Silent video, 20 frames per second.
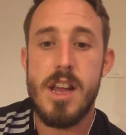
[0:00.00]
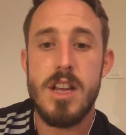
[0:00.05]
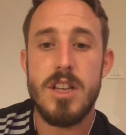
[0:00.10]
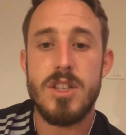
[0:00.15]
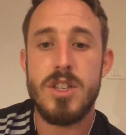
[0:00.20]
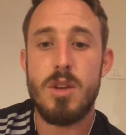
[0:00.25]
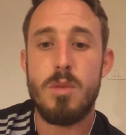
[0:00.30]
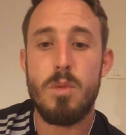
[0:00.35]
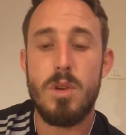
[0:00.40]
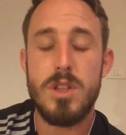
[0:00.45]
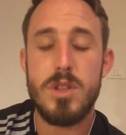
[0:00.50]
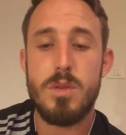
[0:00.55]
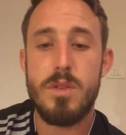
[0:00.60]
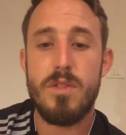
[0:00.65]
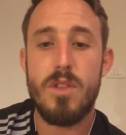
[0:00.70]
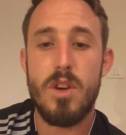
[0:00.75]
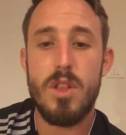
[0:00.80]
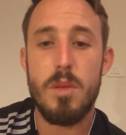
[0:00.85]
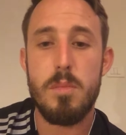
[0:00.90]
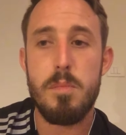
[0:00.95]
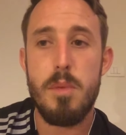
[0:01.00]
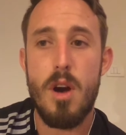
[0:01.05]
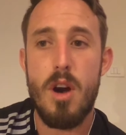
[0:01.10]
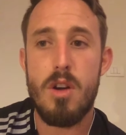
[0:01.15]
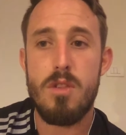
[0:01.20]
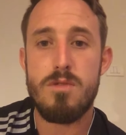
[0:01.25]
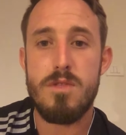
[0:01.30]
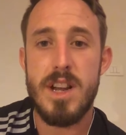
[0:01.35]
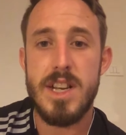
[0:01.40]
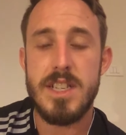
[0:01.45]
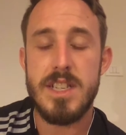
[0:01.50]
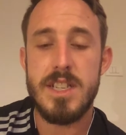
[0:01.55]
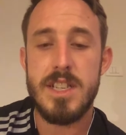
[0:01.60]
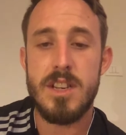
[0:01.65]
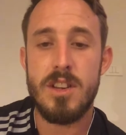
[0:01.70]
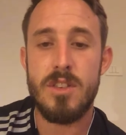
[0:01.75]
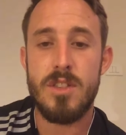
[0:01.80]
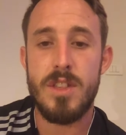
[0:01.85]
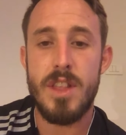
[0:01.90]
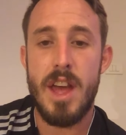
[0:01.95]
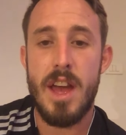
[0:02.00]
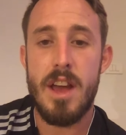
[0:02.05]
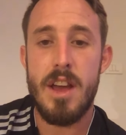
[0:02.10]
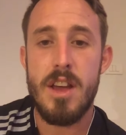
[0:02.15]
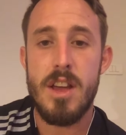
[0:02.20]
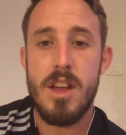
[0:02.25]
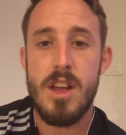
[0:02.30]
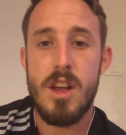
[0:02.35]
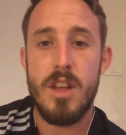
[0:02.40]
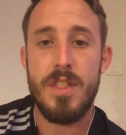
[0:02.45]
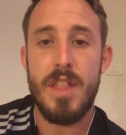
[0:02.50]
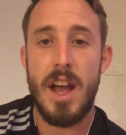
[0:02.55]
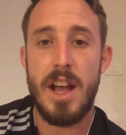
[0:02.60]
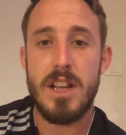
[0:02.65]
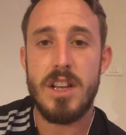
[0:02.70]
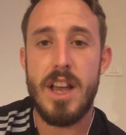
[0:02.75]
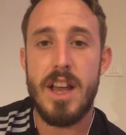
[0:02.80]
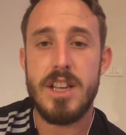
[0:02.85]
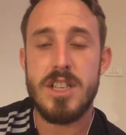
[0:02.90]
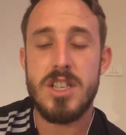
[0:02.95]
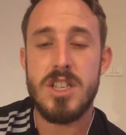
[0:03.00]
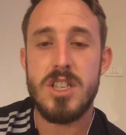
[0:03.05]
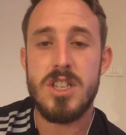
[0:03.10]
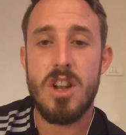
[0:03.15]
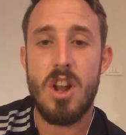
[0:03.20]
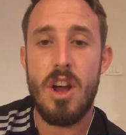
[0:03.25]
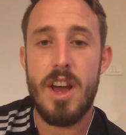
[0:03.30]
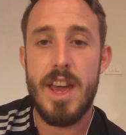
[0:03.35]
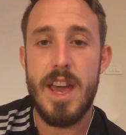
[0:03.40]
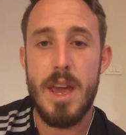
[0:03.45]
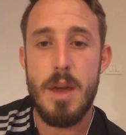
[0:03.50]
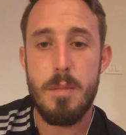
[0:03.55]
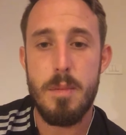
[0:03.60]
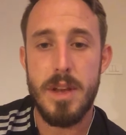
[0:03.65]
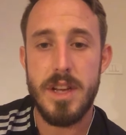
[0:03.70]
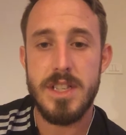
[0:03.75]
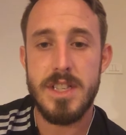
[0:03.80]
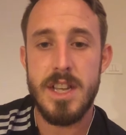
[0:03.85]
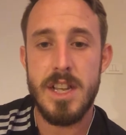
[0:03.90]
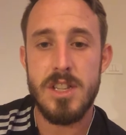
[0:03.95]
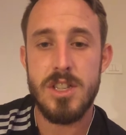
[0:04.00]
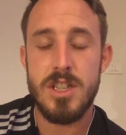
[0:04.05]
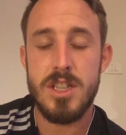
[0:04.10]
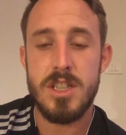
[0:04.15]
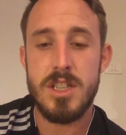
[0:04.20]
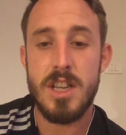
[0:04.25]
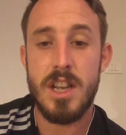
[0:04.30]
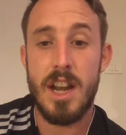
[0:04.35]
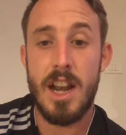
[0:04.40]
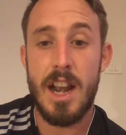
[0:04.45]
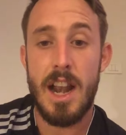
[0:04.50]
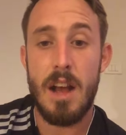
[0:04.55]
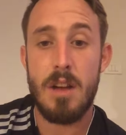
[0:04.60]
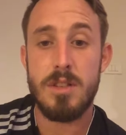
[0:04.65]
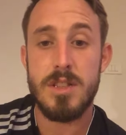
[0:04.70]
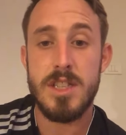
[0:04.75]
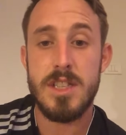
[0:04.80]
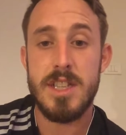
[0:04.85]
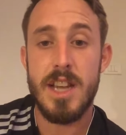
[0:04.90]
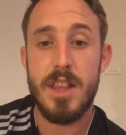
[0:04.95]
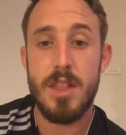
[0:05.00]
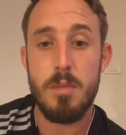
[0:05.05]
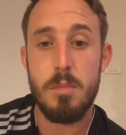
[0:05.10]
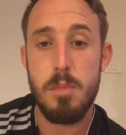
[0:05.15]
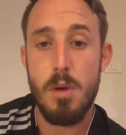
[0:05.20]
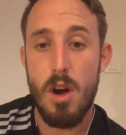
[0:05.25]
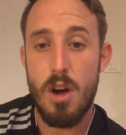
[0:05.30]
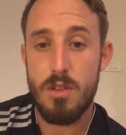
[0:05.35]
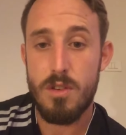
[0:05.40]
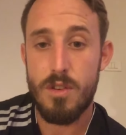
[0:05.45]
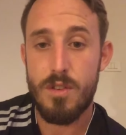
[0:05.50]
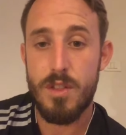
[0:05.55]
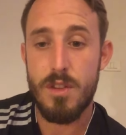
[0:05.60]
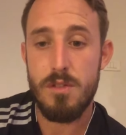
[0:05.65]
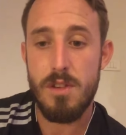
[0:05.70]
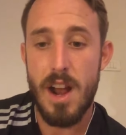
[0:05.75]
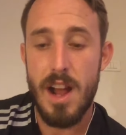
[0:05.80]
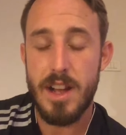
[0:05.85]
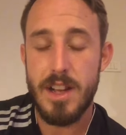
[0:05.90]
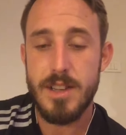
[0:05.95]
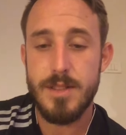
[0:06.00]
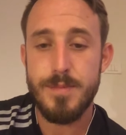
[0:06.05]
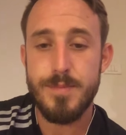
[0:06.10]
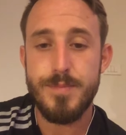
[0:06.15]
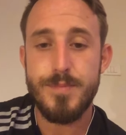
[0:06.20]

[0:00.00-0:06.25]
So once we've got the bar rested on there, that slight hip extension is going to allow us to take the bar off the rack.